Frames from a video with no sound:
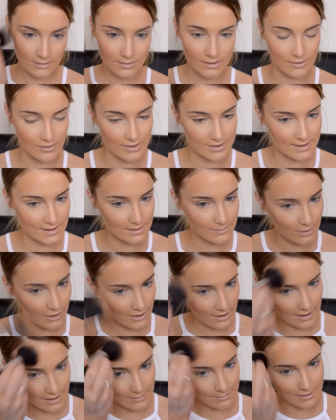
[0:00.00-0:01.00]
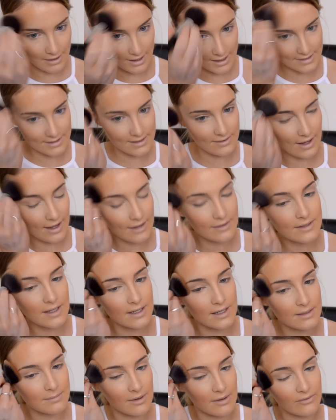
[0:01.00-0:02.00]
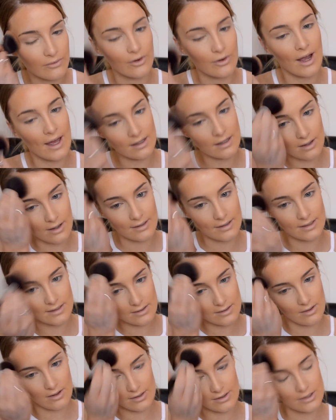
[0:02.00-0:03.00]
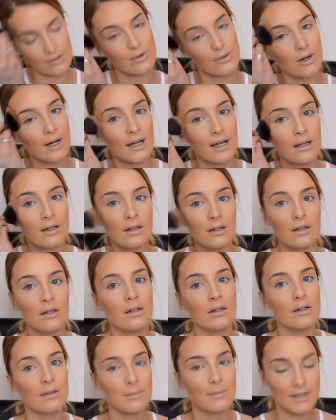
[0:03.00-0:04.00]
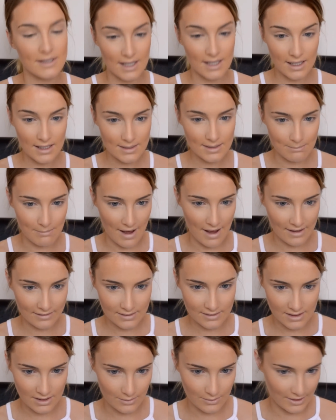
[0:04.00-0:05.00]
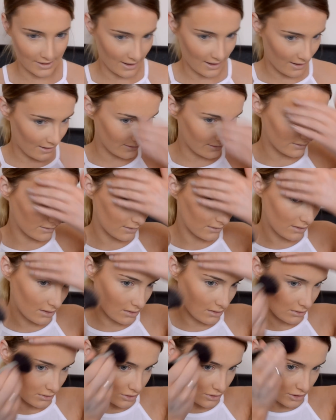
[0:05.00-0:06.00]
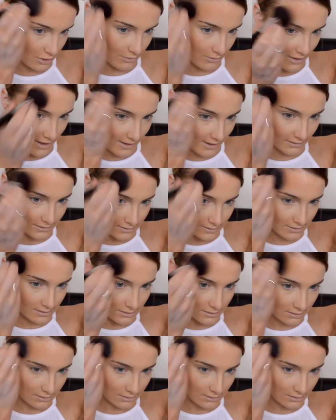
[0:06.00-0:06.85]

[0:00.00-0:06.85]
So this is what I apply to the outsides of my forehead, kind of to contour, because it is matte, so I can do that.